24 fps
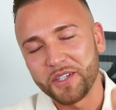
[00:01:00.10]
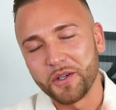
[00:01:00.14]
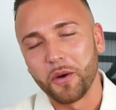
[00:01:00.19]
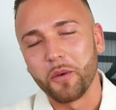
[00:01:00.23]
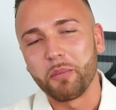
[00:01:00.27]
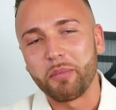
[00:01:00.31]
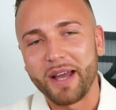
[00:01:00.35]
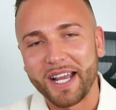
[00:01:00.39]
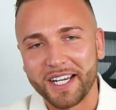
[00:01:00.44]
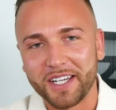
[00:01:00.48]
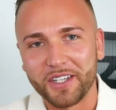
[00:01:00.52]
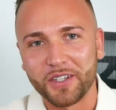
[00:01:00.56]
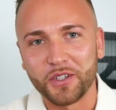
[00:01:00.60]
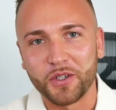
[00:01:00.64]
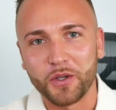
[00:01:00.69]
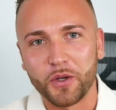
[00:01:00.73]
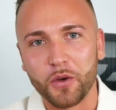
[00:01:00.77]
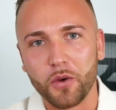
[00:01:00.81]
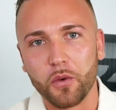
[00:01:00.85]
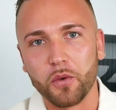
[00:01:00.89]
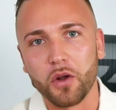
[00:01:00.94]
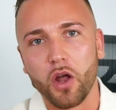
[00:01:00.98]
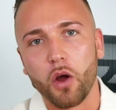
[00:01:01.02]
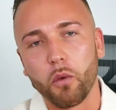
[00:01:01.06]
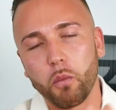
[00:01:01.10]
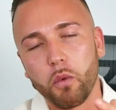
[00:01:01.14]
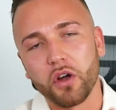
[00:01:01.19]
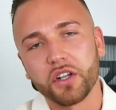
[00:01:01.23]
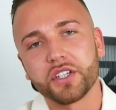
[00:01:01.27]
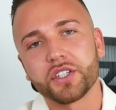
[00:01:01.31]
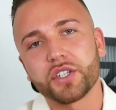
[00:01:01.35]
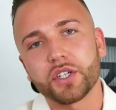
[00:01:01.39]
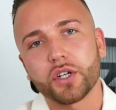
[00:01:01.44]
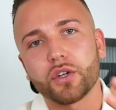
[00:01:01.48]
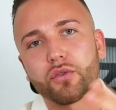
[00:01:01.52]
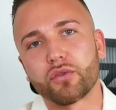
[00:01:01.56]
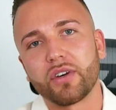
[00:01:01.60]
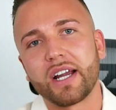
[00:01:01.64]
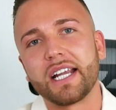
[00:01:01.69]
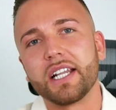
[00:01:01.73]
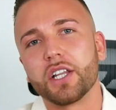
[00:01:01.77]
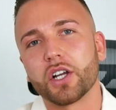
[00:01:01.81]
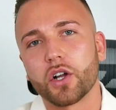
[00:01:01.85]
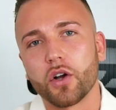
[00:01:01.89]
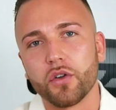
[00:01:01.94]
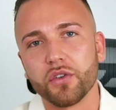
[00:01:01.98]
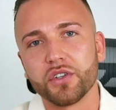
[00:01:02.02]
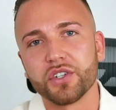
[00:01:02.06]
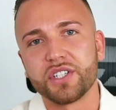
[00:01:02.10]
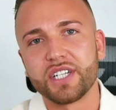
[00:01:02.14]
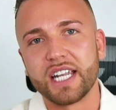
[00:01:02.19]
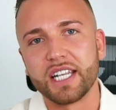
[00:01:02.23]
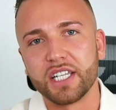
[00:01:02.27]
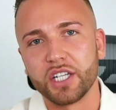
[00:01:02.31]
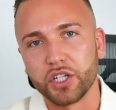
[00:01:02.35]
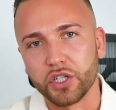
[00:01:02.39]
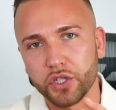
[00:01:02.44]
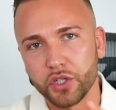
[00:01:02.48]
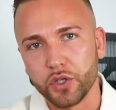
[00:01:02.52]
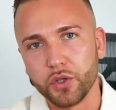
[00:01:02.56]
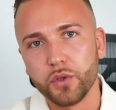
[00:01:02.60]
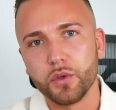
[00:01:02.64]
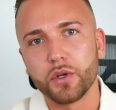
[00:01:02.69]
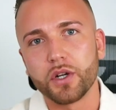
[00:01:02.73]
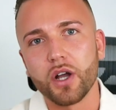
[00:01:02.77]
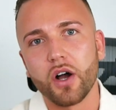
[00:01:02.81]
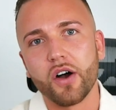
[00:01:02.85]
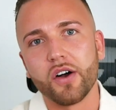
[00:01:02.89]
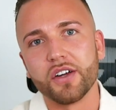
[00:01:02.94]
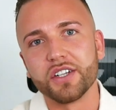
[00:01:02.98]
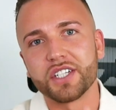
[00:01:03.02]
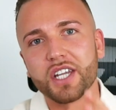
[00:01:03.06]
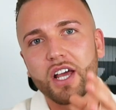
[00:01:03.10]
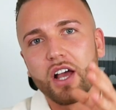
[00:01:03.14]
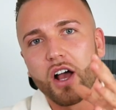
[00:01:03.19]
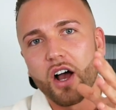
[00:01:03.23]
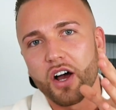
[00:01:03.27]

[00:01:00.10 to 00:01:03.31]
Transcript: your beck and call. I want to create the content that you guys